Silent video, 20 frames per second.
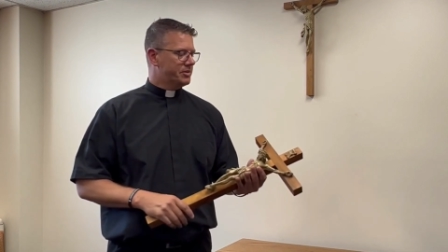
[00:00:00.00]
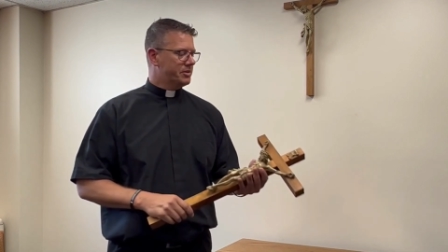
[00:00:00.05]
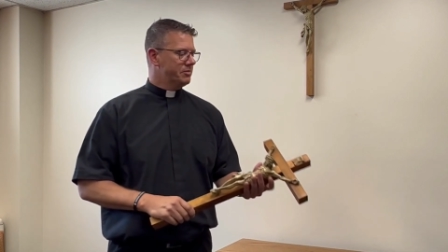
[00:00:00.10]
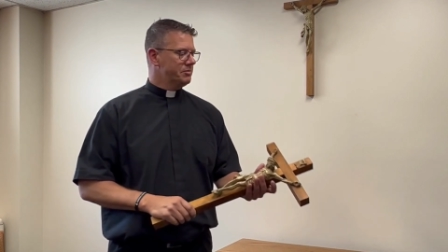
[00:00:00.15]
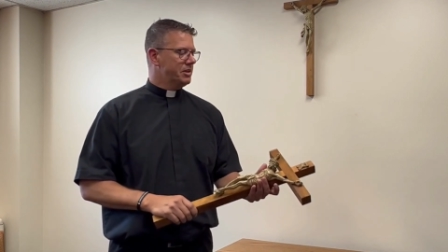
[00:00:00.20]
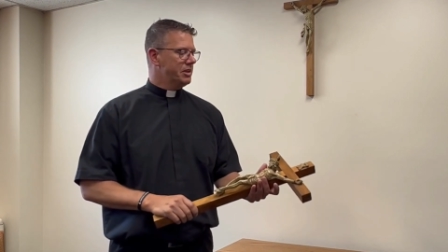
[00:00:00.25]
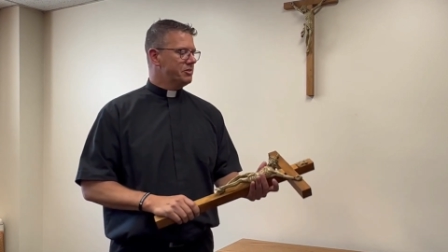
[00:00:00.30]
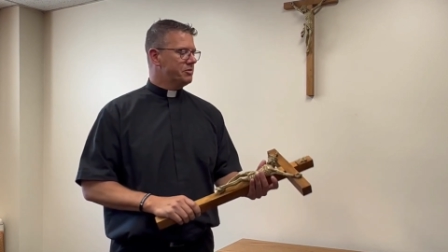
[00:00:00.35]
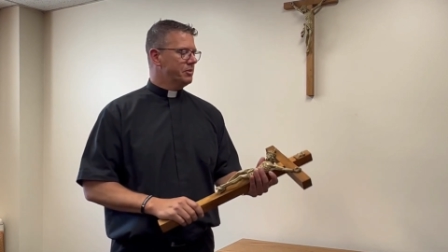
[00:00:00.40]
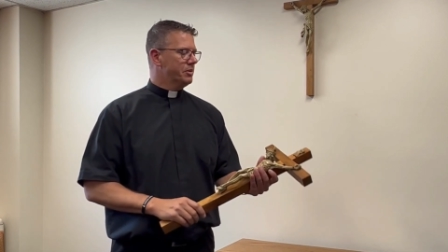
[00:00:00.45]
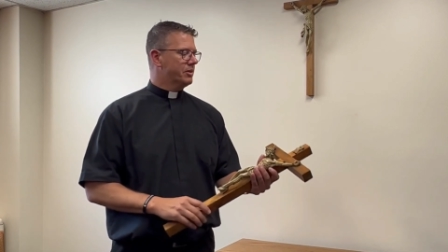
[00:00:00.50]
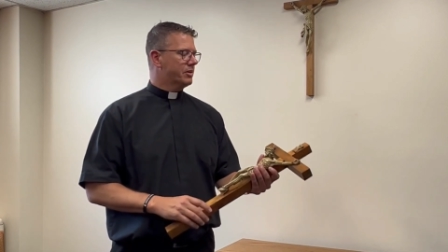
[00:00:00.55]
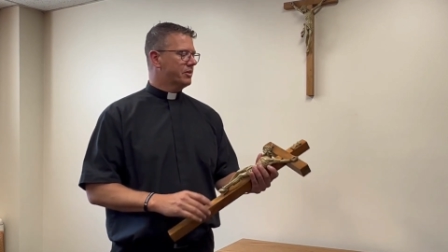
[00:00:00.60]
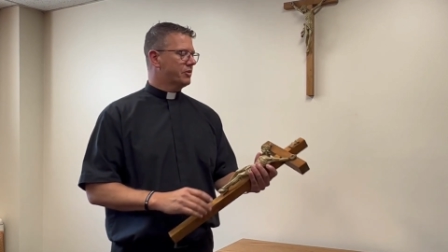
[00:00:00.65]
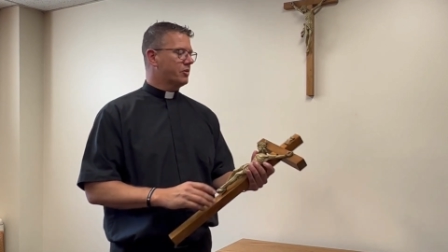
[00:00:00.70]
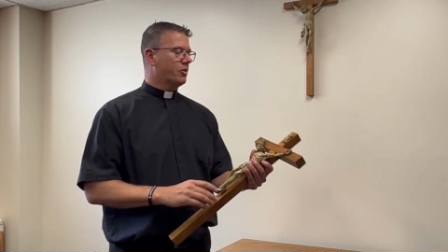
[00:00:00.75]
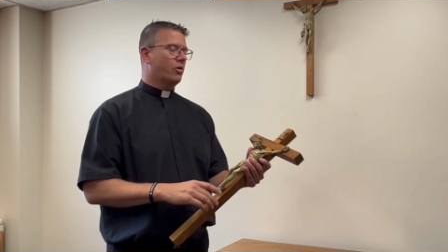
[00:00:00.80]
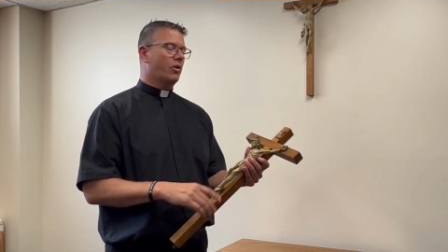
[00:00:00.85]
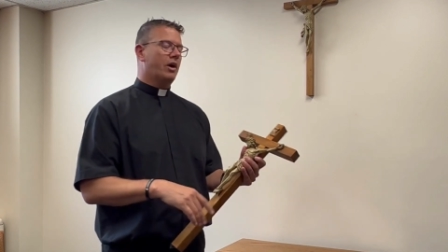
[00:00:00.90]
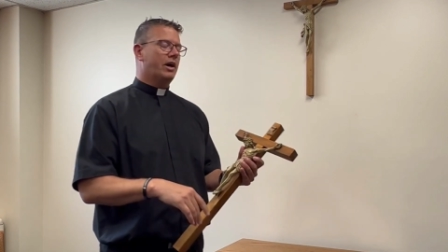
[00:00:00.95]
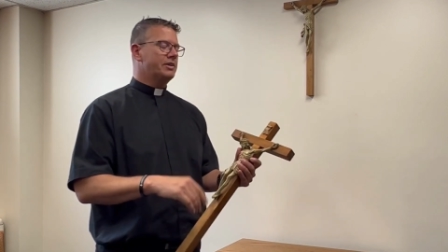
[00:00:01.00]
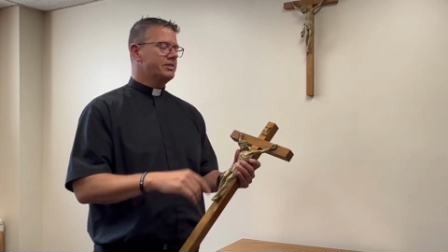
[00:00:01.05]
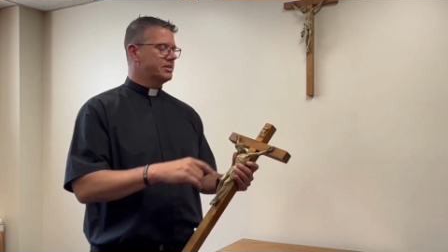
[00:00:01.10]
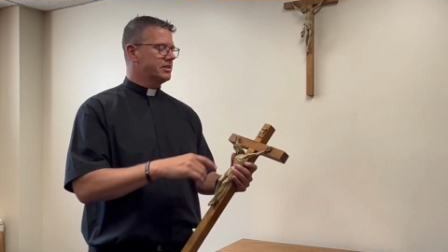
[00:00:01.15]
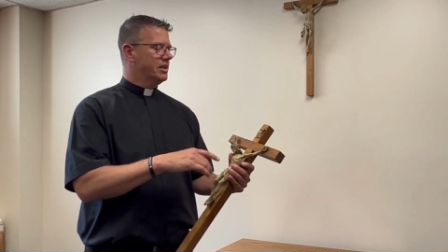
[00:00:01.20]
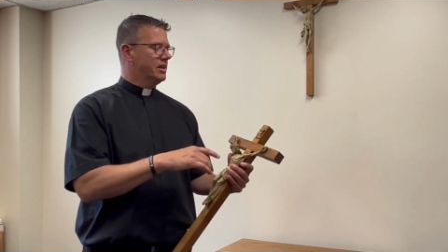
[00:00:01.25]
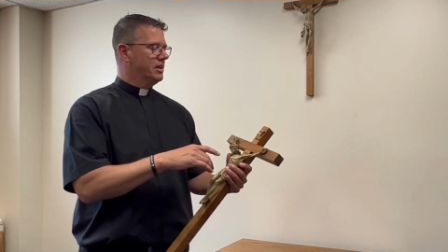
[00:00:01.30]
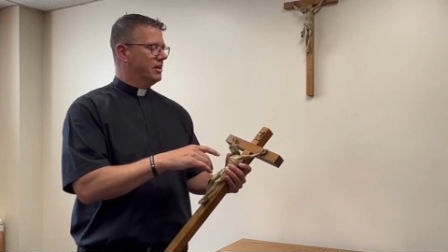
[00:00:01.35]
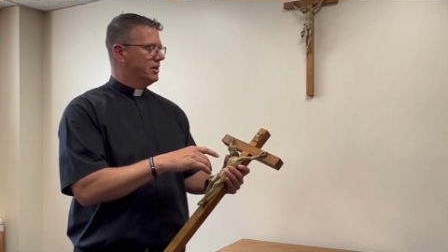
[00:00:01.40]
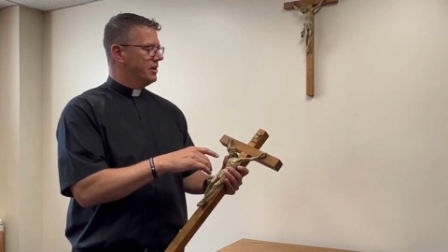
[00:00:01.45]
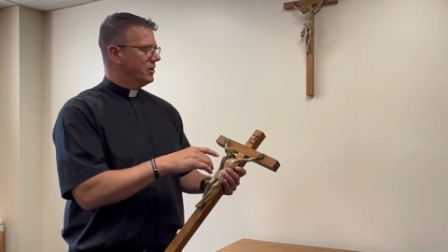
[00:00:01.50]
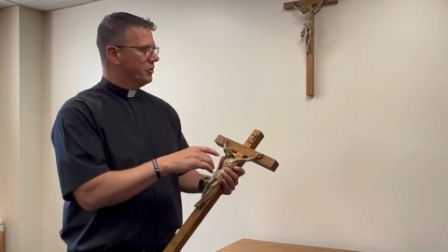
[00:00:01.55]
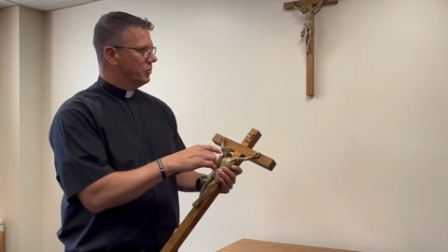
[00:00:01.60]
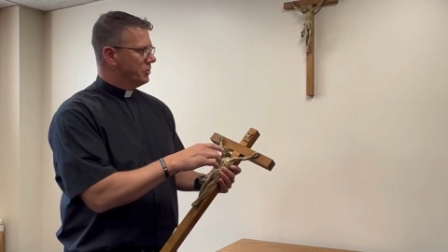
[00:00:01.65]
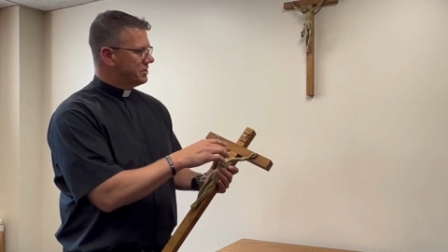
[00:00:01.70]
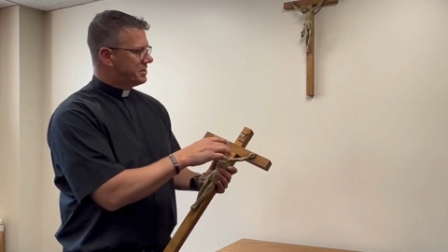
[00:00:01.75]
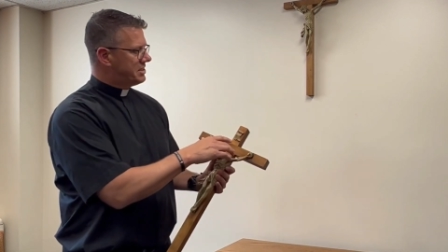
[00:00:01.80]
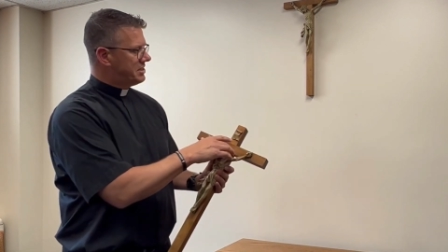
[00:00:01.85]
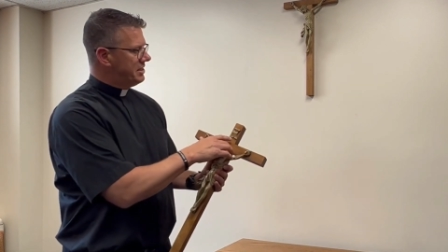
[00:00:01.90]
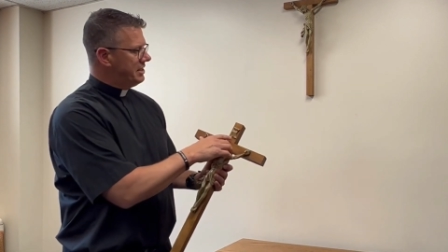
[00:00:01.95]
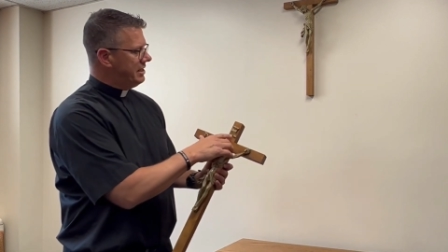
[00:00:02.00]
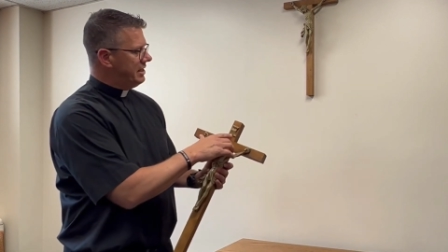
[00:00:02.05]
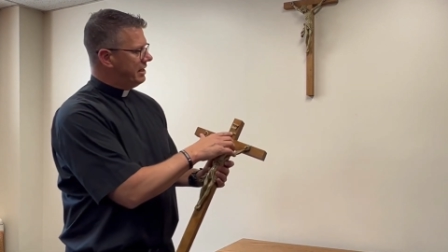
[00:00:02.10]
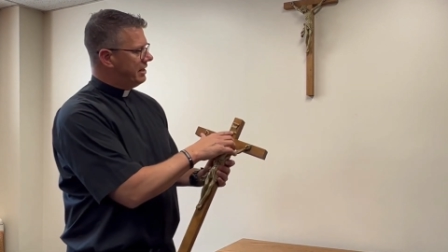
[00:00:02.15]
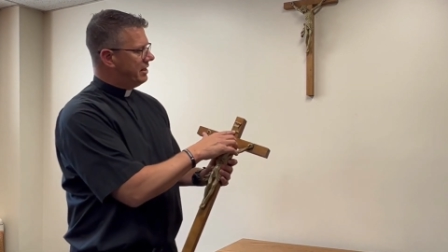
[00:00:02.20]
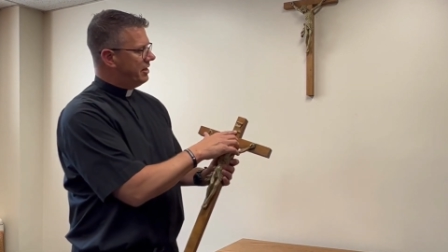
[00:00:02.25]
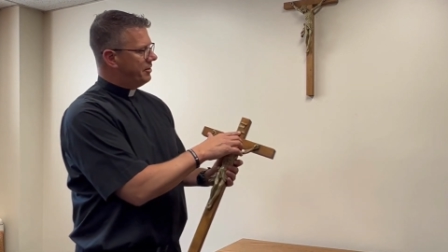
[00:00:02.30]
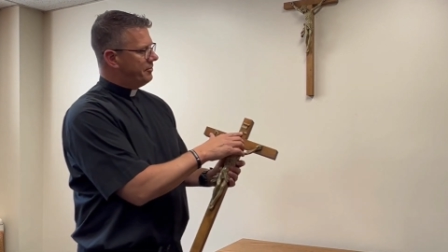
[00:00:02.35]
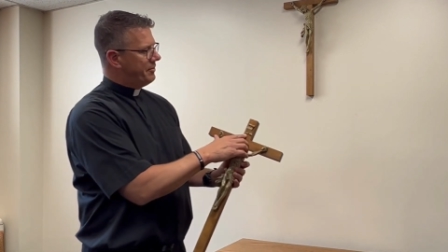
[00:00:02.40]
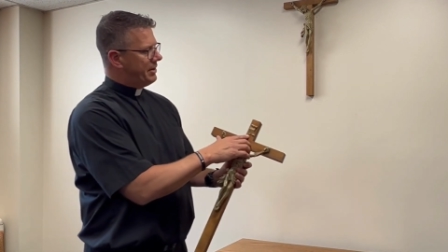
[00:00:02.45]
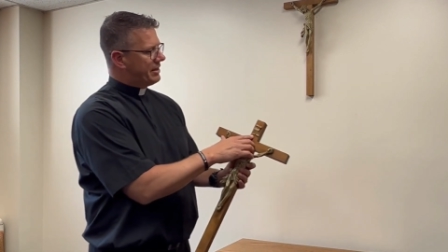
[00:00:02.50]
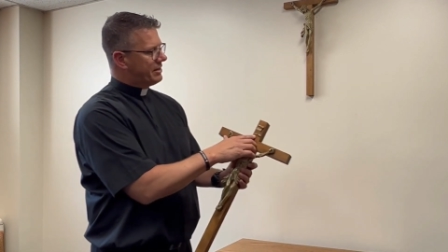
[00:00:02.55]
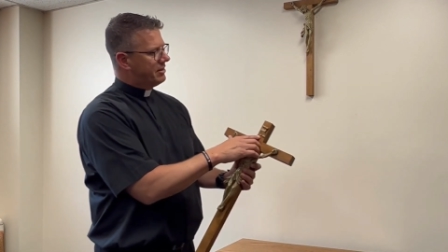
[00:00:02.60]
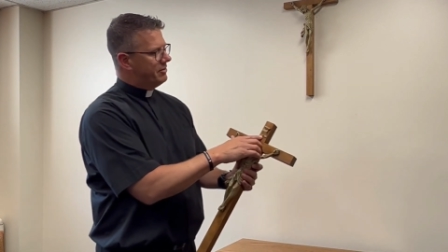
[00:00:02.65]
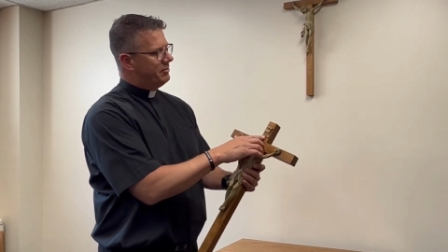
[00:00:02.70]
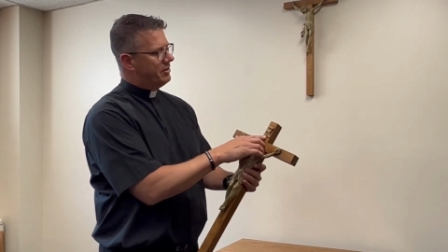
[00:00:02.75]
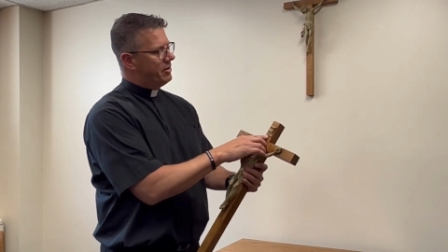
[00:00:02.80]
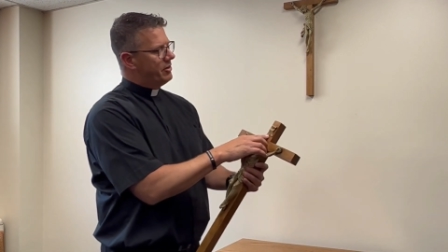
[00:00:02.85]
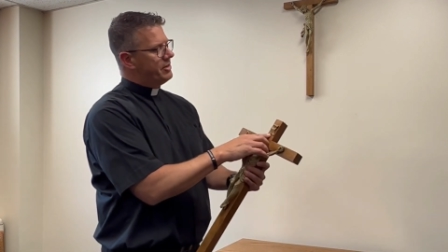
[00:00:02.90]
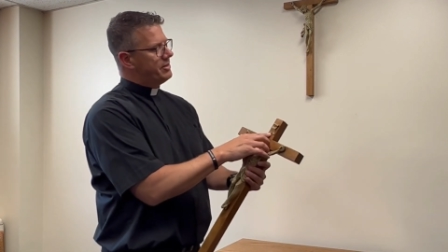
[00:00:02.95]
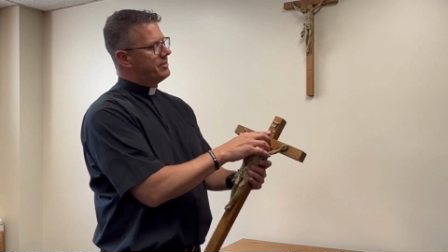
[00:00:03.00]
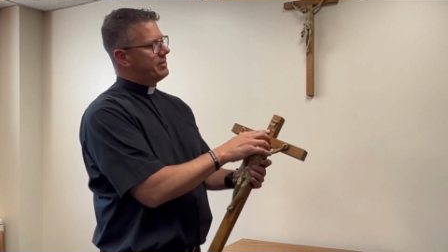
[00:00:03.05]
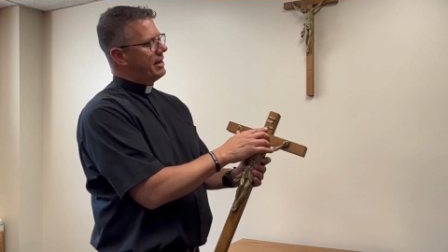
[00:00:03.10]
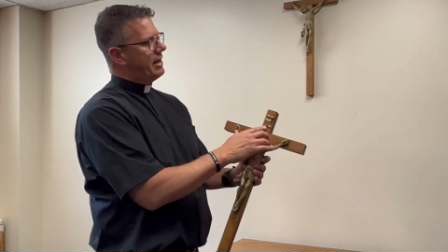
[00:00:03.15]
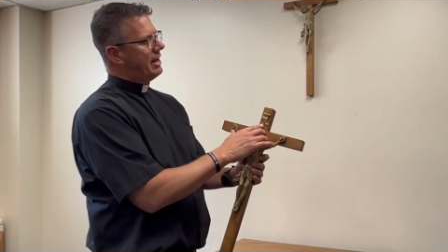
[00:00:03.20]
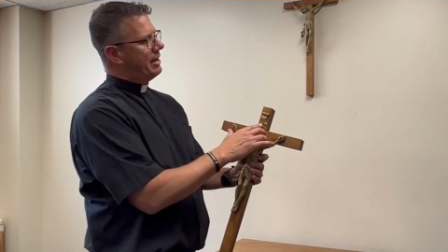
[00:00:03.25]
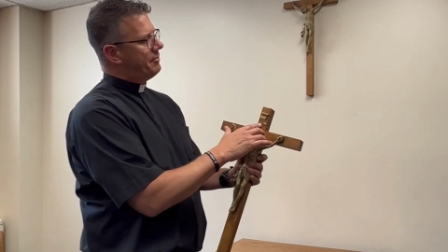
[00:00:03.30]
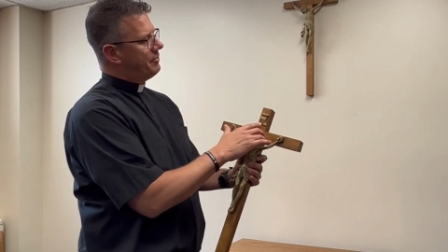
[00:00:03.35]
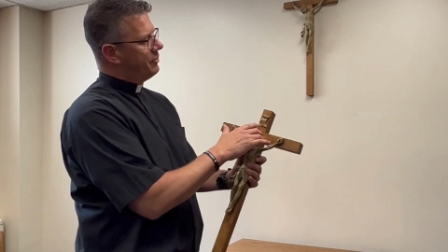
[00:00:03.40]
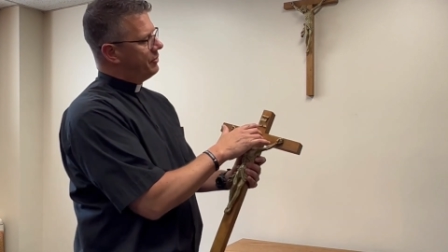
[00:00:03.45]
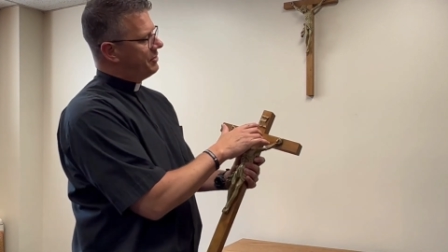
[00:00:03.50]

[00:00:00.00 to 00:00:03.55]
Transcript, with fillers: Sometimes when we look at the cross, we'll see um, at the very top,